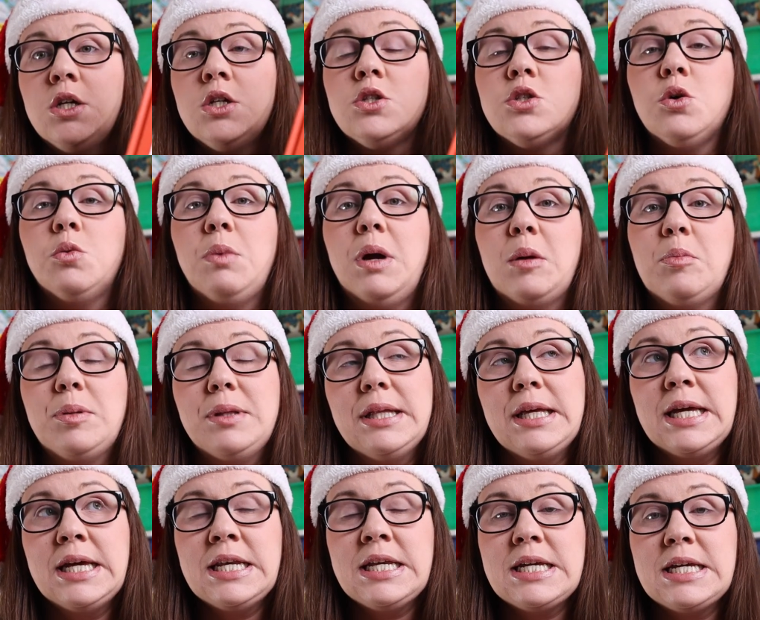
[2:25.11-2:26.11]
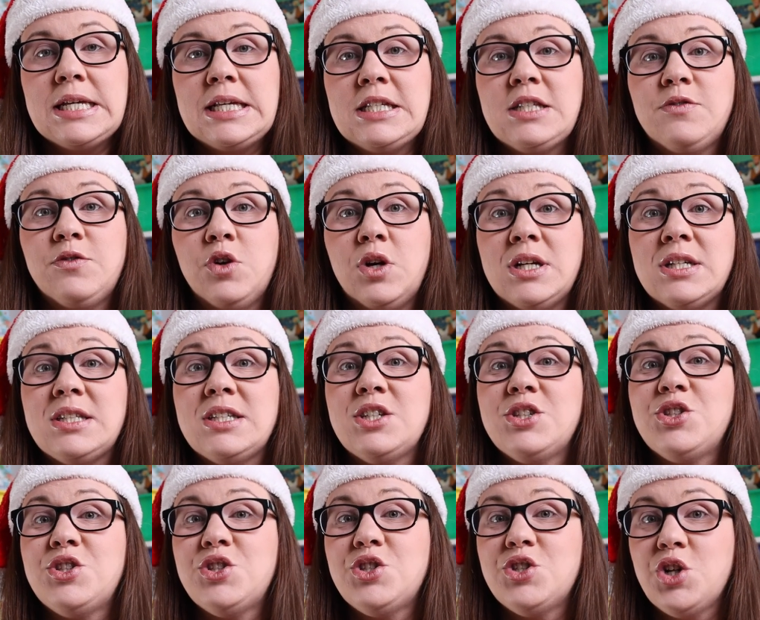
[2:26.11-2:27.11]
So my plan is for us to
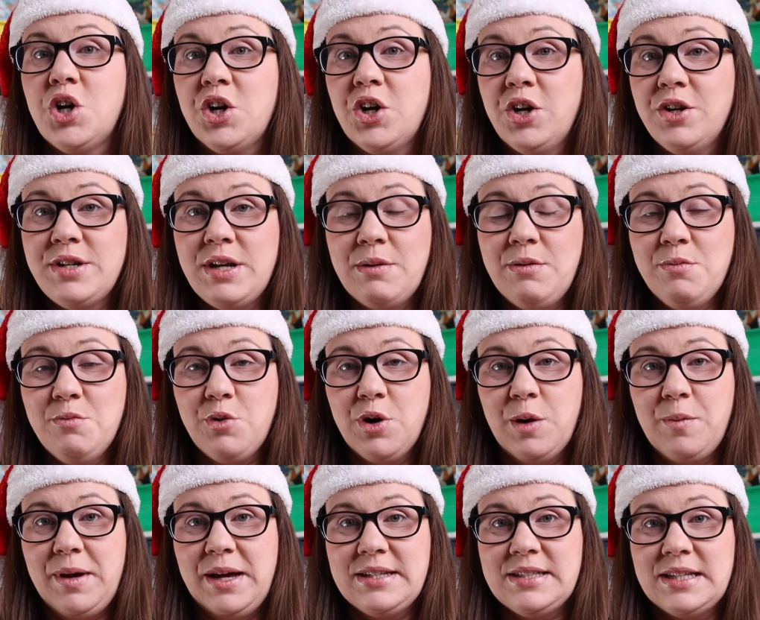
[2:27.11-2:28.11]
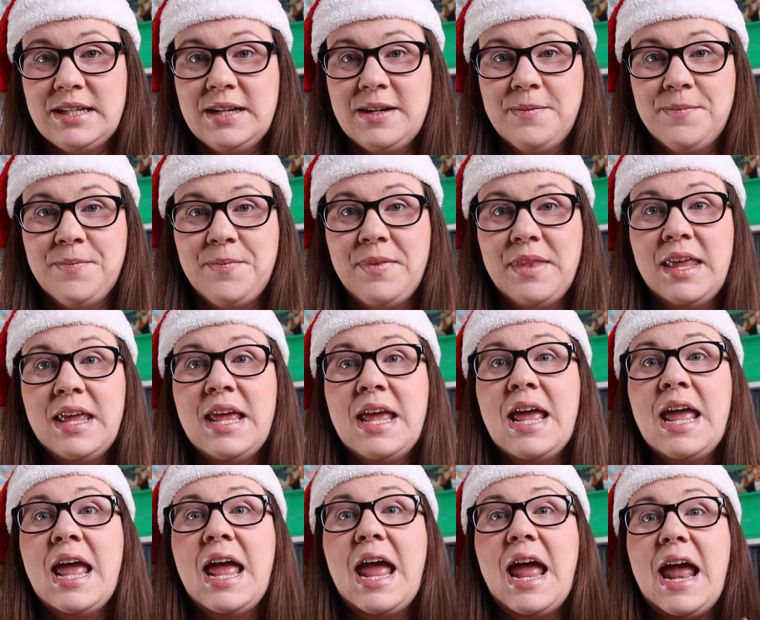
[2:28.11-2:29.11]
start our day with morning basket,
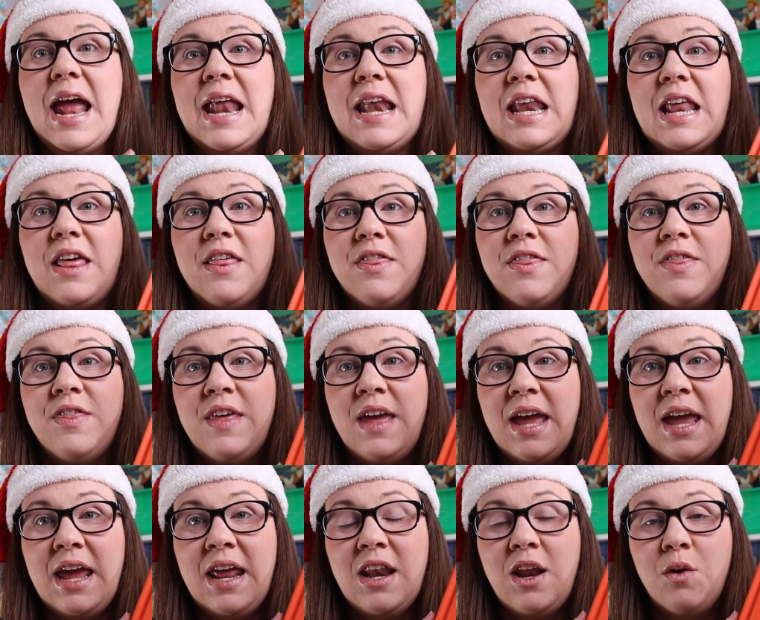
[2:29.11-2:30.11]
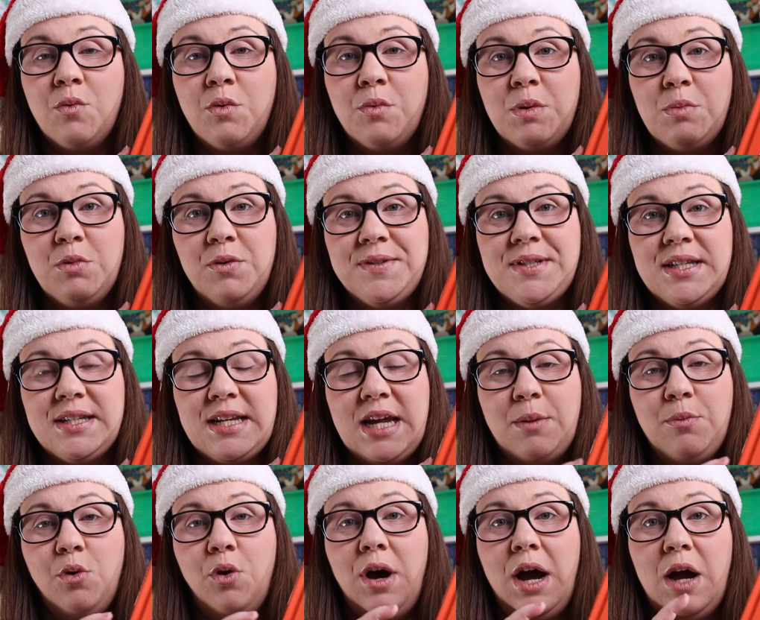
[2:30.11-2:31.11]
and then when we move to the
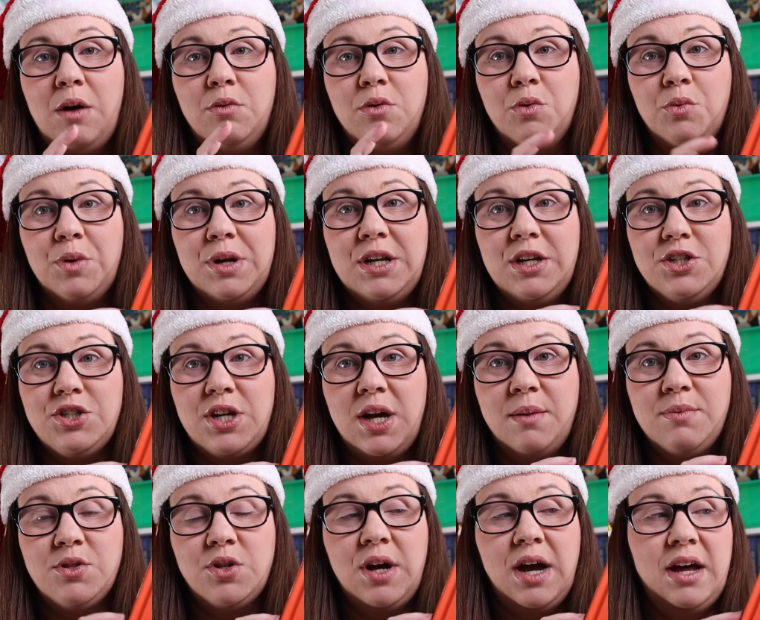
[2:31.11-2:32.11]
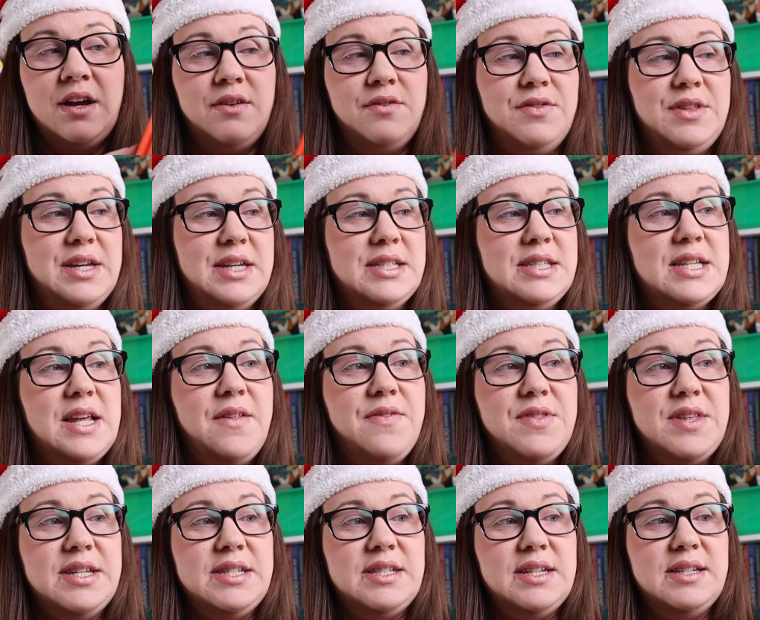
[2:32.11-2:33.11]
table, I will read a chapter out of this,
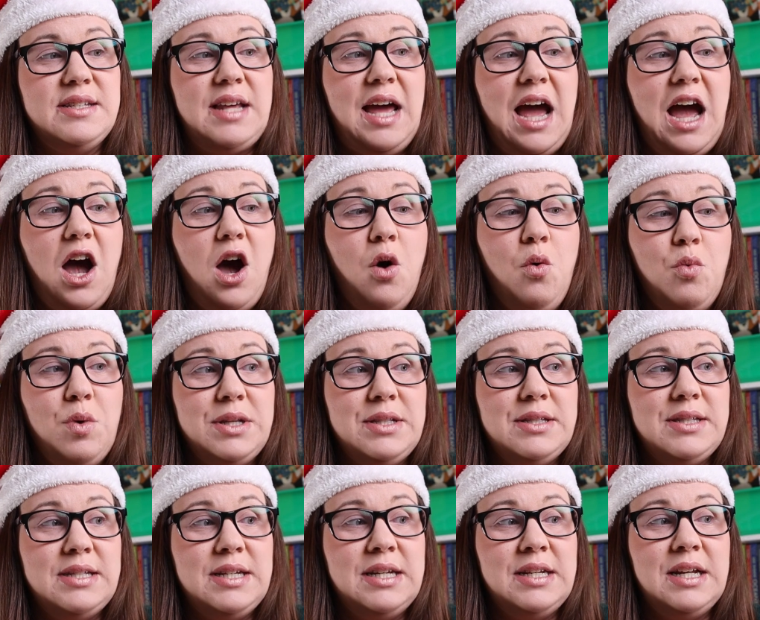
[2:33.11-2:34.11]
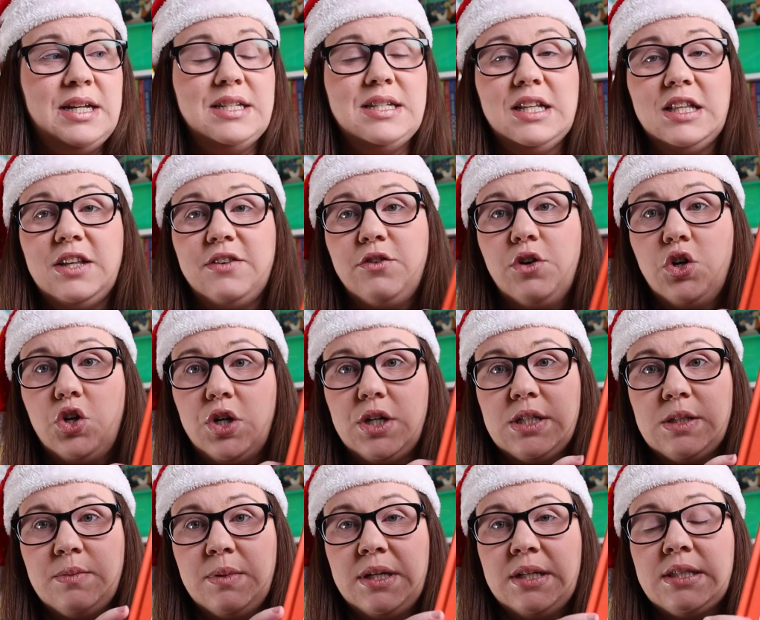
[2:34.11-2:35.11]
and this is How Winston Delivered
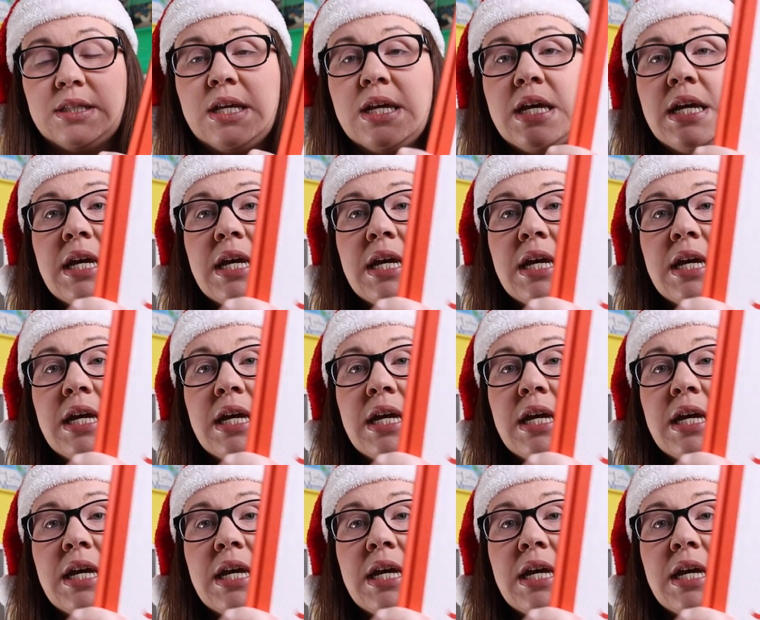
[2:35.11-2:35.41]
Christmas,